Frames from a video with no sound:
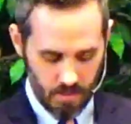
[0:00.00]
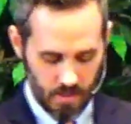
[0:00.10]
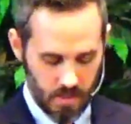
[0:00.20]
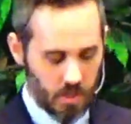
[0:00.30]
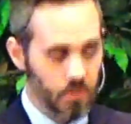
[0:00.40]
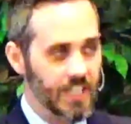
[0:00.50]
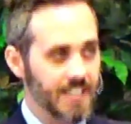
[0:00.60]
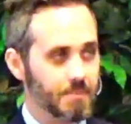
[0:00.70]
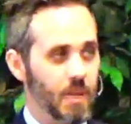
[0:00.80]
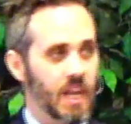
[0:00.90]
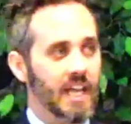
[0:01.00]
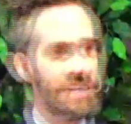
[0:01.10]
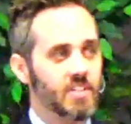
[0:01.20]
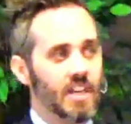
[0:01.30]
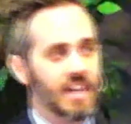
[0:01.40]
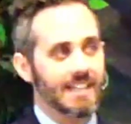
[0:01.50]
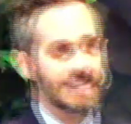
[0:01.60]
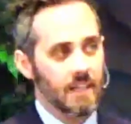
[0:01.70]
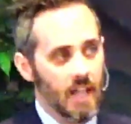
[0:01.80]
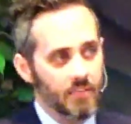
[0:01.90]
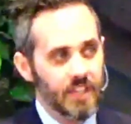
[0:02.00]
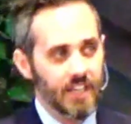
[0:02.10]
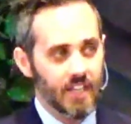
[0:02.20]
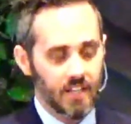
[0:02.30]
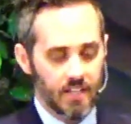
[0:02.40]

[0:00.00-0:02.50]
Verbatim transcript: In the New Testament age, it's loving